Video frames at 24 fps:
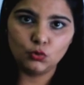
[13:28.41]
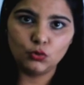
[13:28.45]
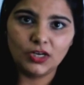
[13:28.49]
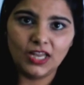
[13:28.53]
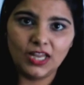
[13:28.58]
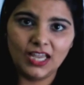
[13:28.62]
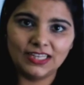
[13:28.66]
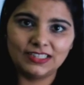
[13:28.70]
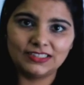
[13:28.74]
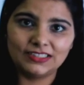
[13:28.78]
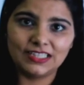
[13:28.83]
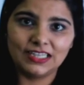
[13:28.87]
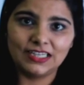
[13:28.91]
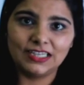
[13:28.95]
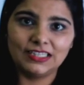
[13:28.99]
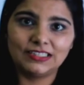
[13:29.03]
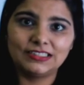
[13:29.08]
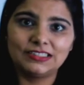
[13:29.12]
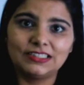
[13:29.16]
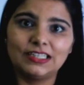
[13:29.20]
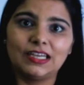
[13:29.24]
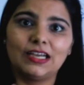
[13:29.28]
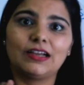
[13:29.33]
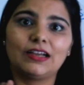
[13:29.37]
legs and
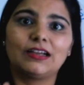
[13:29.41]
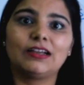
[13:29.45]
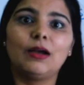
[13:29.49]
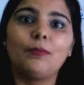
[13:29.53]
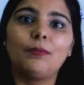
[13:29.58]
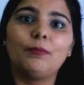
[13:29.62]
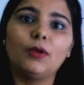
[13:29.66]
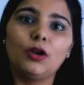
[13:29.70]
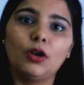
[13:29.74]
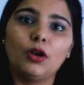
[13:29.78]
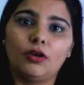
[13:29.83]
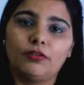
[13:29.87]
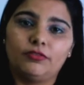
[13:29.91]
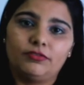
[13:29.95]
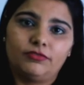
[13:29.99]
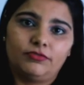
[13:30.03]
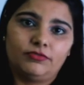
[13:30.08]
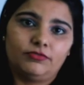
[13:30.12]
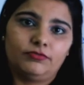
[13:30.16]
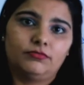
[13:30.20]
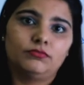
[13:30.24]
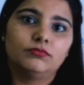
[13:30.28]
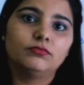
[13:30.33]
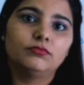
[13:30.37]
it's a couple of
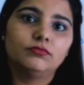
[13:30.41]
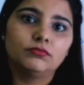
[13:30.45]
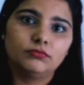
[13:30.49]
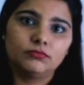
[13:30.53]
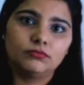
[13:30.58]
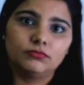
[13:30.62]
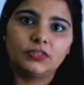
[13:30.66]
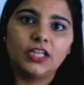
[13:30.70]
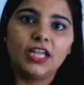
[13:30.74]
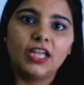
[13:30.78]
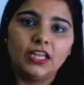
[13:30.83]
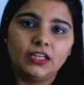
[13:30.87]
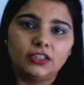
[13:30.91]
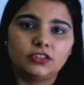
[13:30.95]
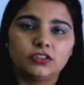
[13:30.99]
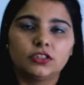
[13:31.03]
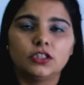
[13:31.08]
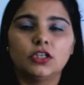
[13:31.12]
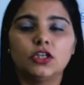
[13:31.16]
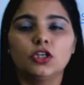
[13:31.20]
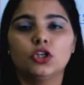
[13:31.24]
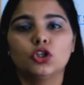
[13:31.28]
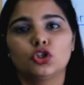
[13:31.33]
things.